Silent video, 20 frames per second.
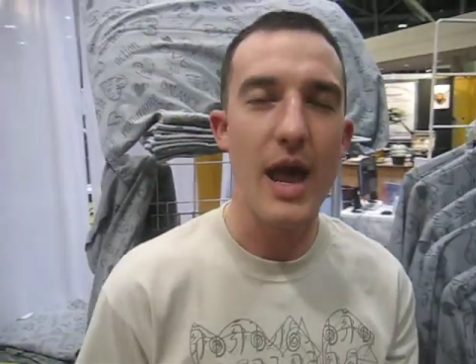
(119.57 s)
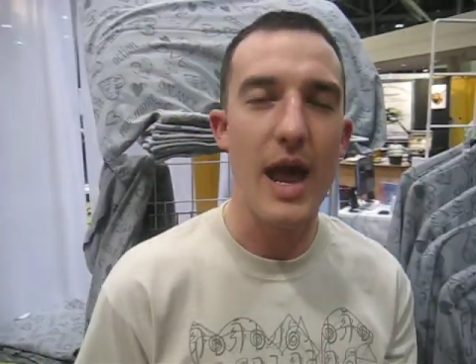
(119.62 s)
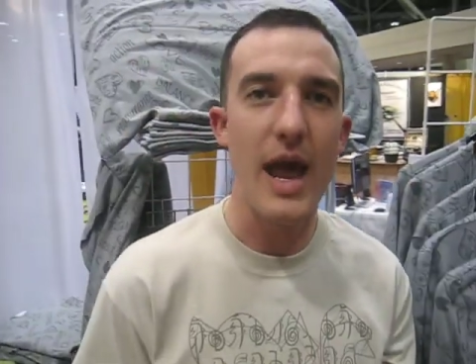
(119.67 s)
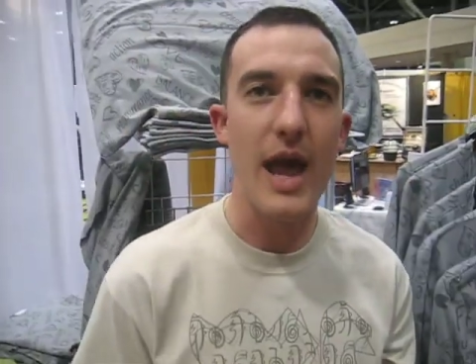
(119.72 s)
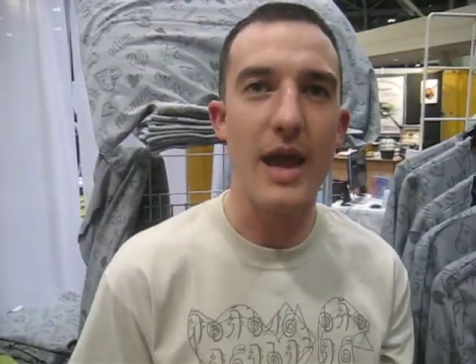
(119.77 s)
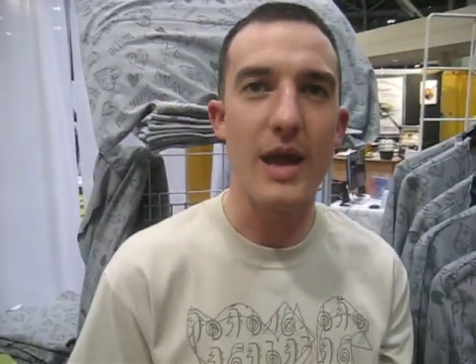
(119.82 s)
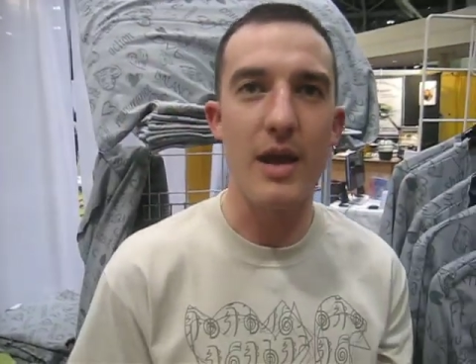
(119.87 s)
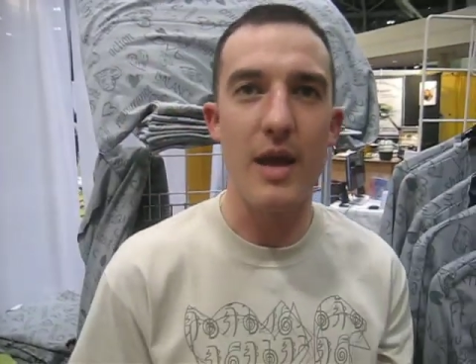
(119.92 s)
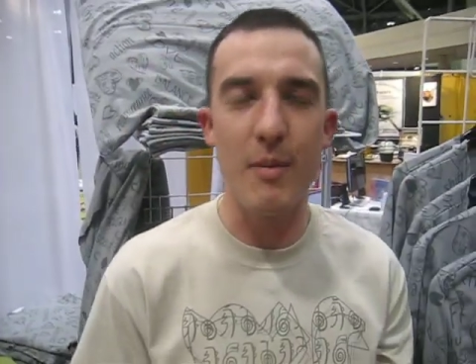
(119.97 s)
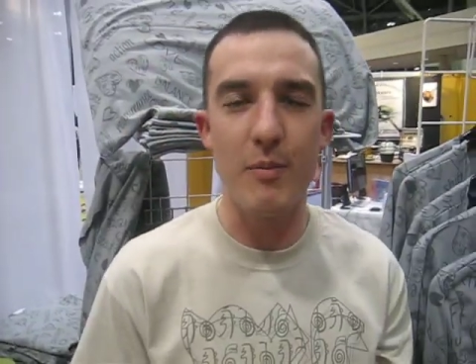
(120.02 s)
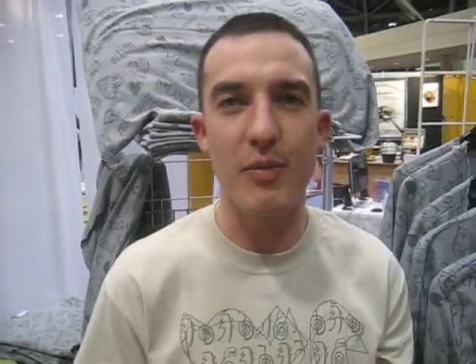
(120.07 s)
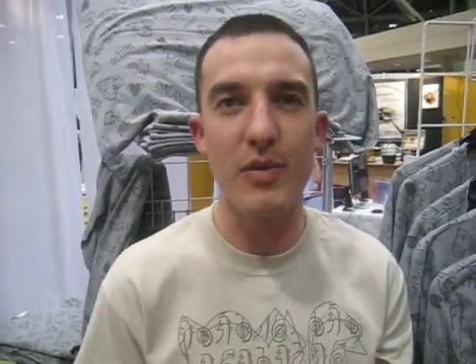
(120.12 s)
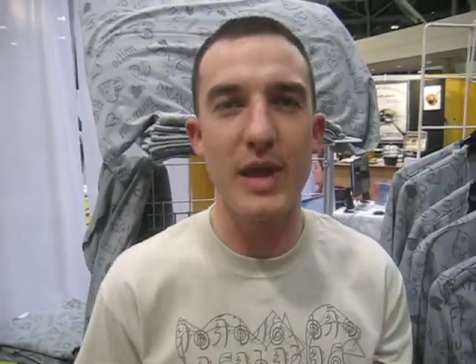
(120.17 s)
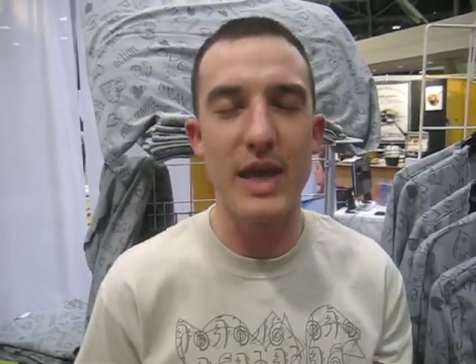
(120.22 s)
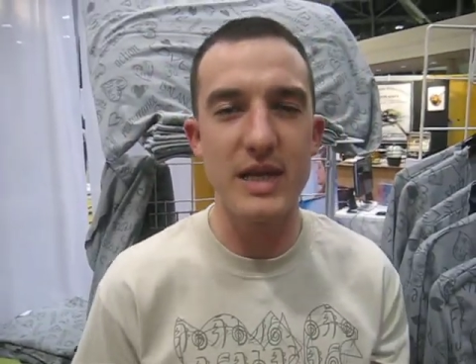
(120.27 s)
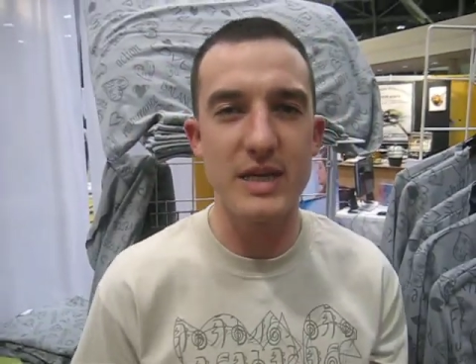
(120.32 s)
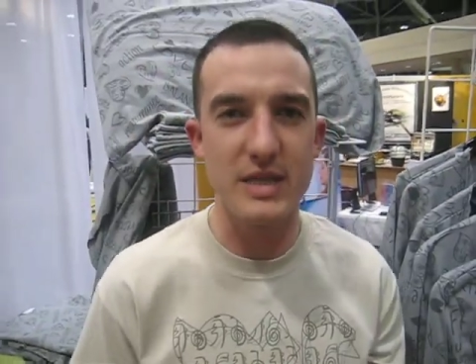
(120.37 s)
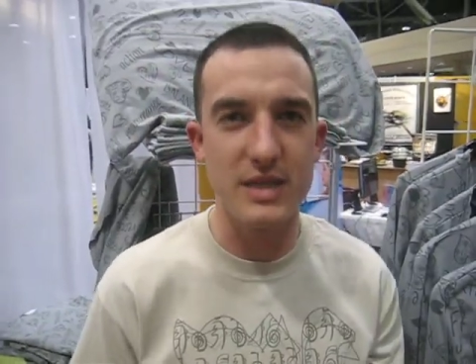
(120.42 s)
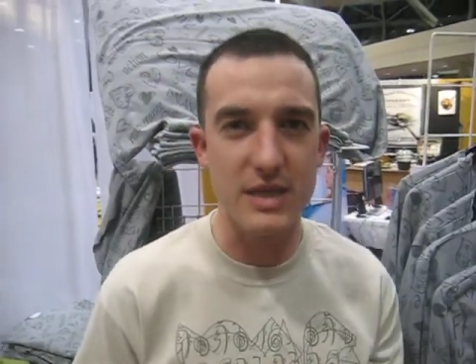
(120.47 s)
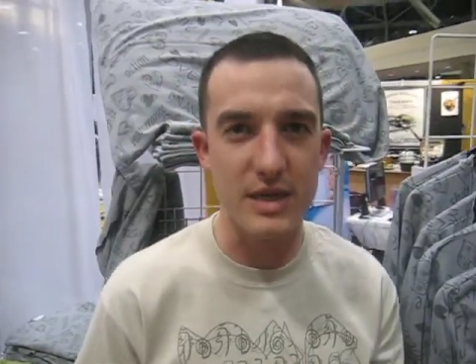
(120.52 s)
and, and
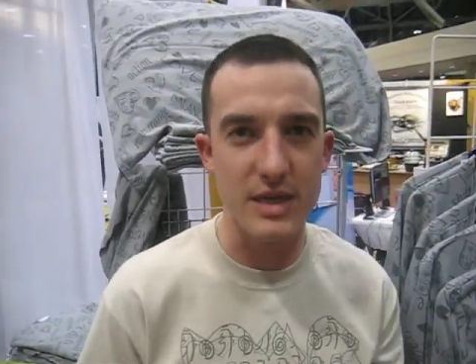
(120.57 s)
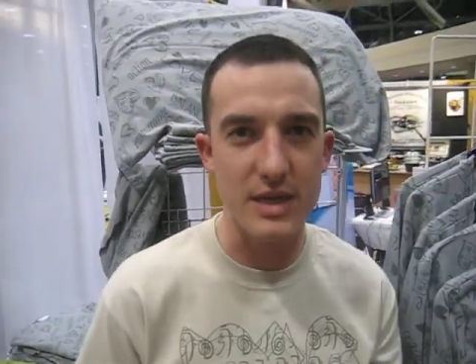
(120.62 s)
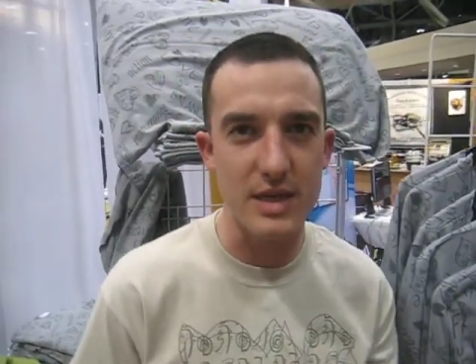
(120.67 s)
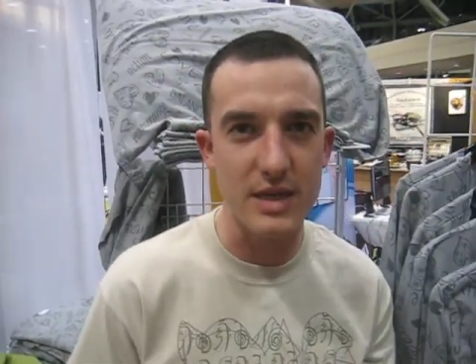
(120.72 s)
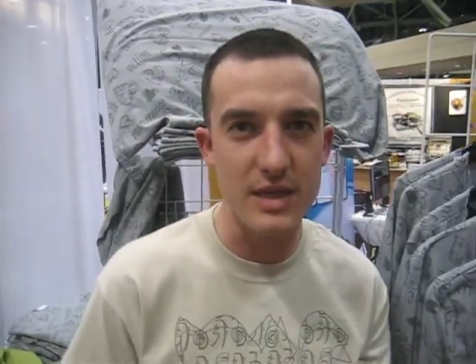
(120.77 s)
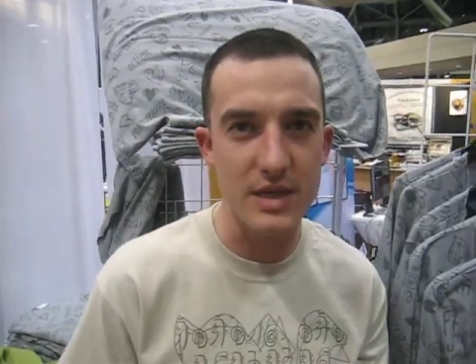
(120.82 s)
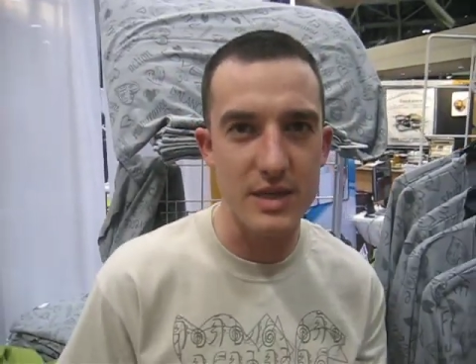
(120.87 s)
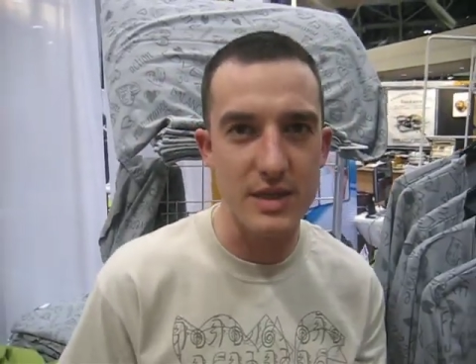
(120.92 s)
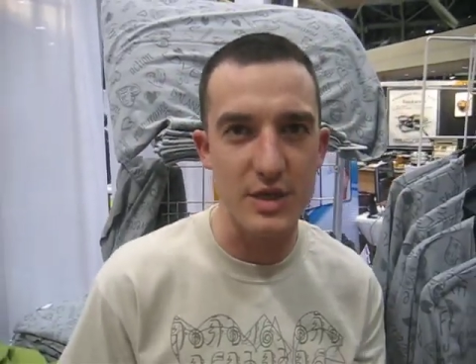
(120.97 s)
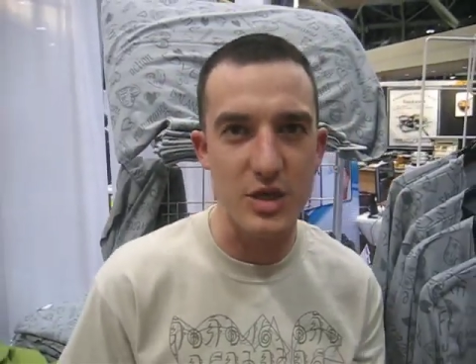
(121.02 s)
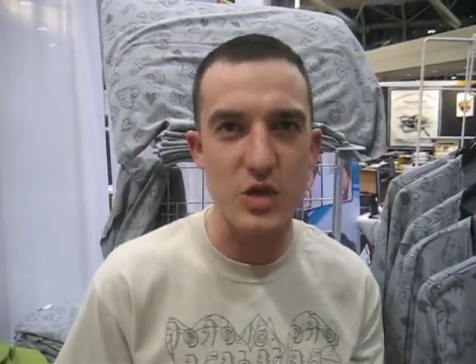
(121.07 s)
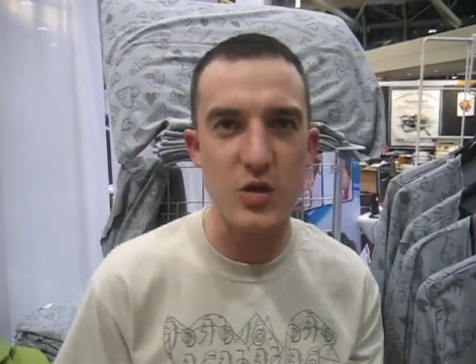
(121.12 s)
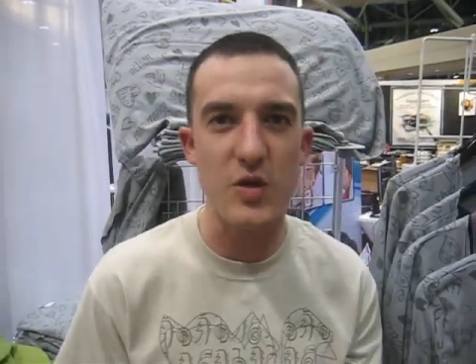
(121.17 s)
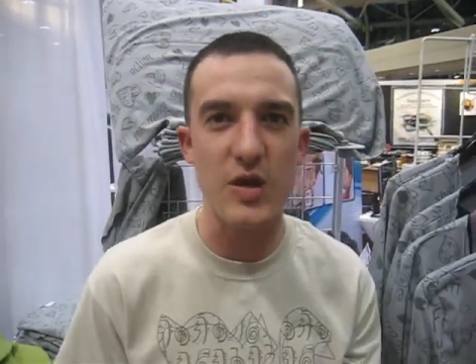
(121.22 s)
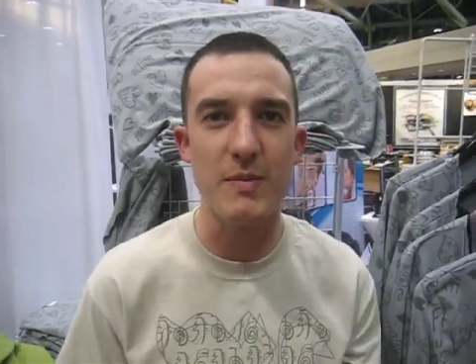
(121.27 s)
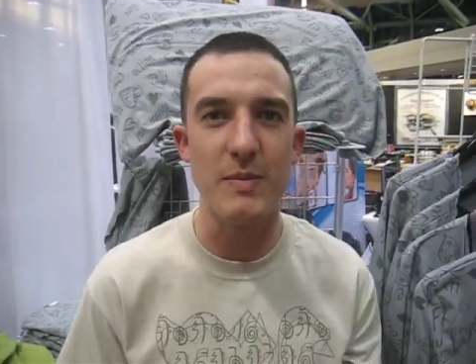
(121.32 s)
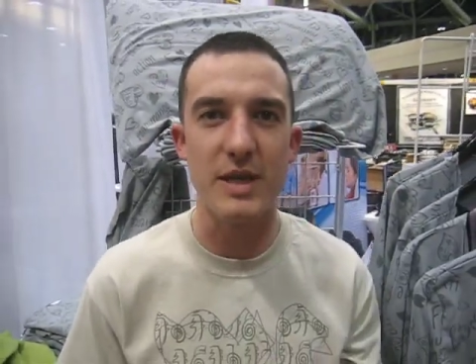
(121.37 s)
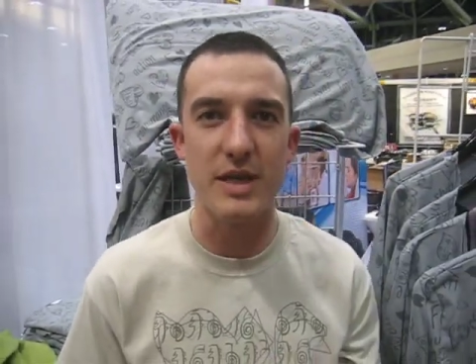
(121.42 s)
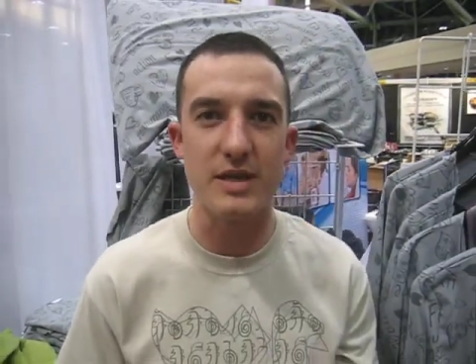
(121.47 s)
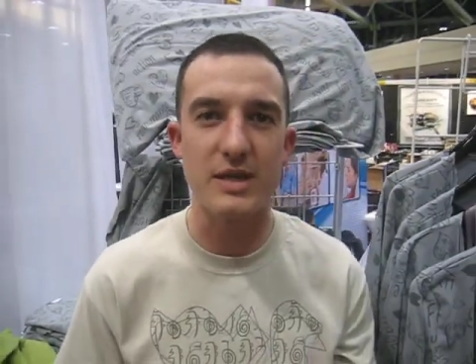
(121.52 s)
place the, the
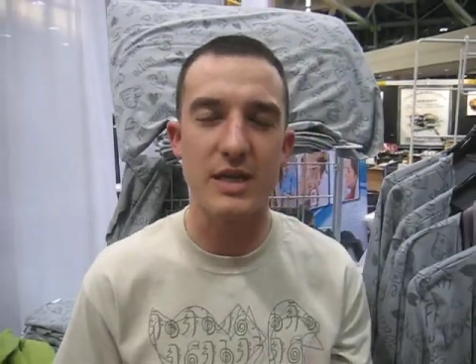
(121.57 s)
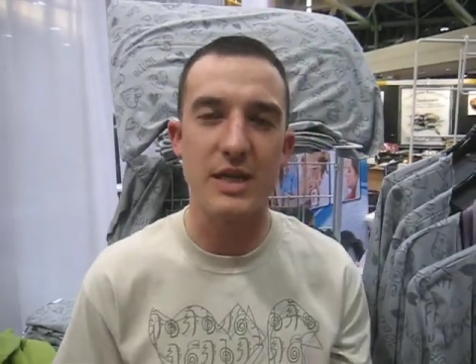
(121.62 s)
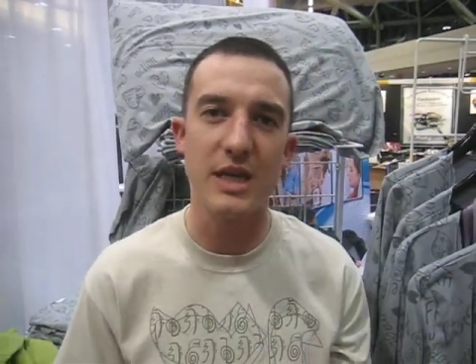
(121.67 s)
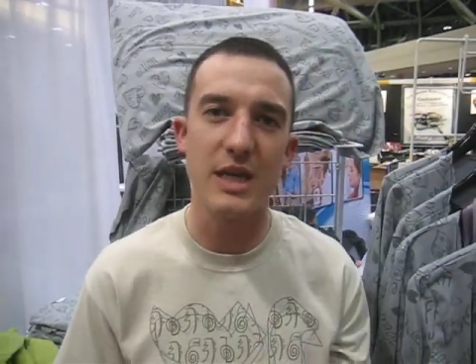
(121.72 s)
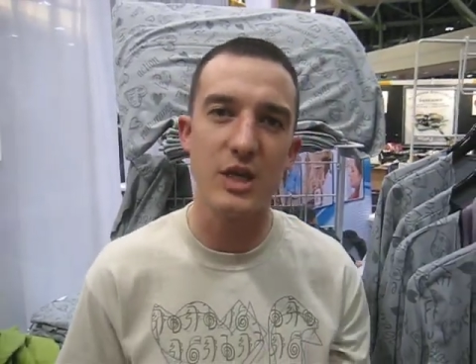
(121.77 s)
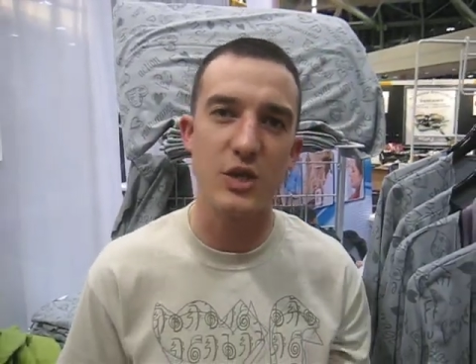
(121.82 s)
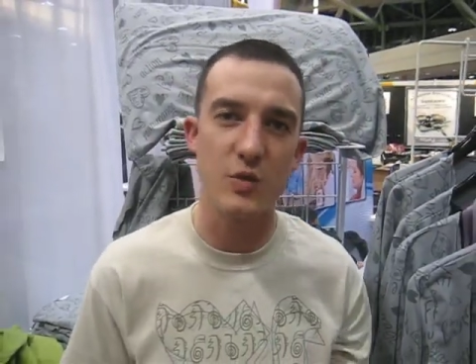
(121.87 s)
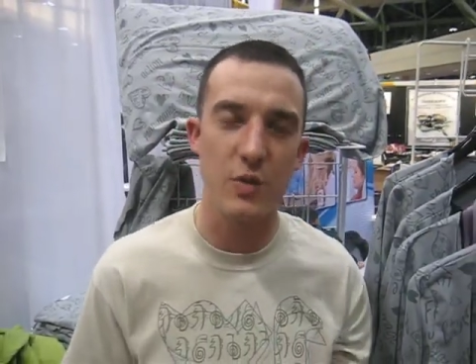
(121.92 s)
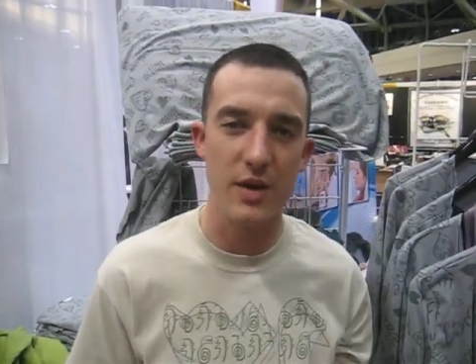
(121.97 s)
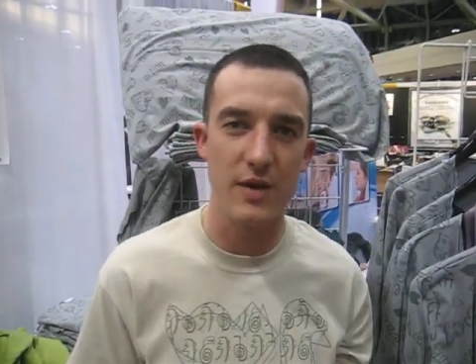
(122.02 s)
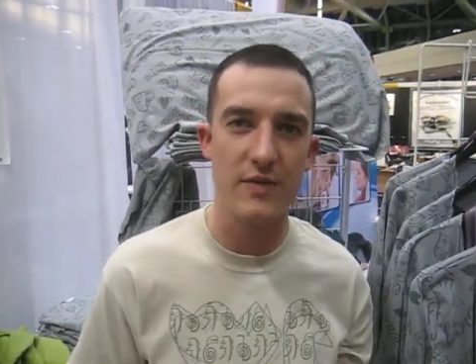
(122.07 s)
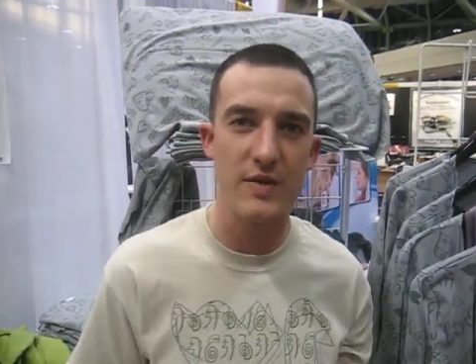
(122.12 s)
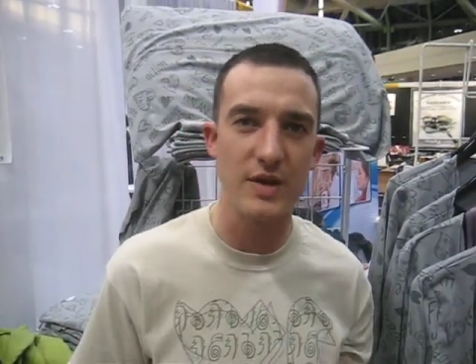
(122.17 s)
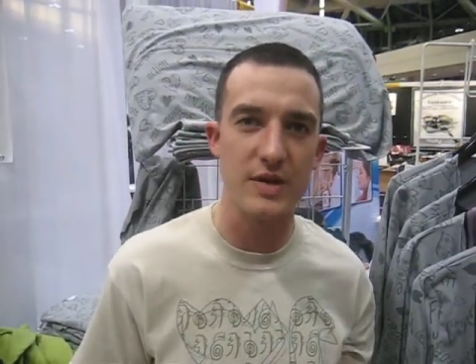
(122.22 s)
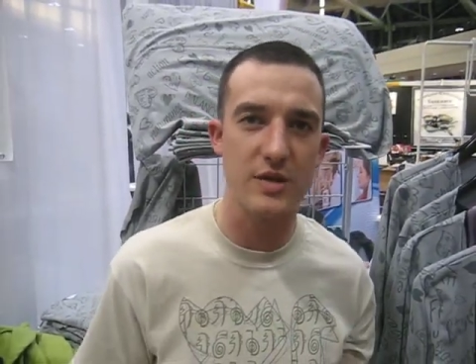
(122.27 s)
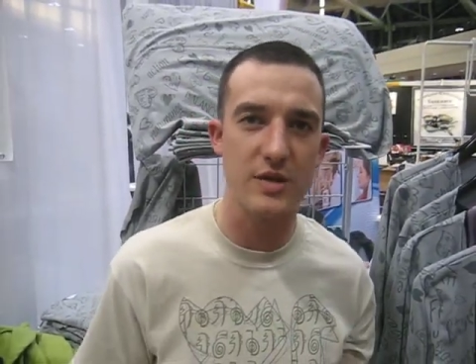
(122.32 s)
treatments in each one of these